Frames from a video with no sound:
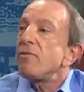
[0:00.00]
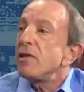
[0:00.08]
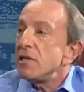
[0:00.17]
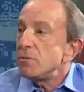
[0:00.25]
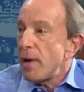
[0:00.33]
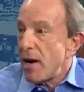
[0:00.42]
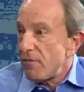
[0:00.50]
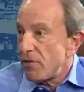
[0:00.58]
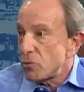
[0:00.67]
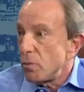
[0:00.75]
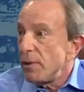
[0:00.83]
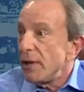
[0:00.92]
of these
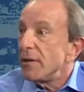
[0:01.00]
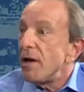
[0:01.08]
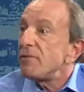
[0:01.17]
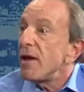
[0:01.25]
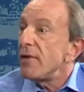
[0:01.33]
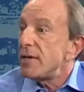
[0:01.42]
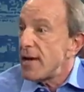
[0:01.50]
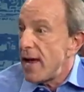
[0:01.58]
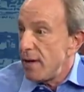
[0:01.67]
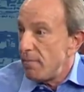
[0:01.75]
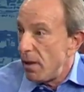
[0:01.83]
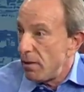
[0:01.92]
benefits were being left on the
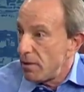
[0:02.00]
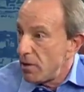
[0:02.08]
table.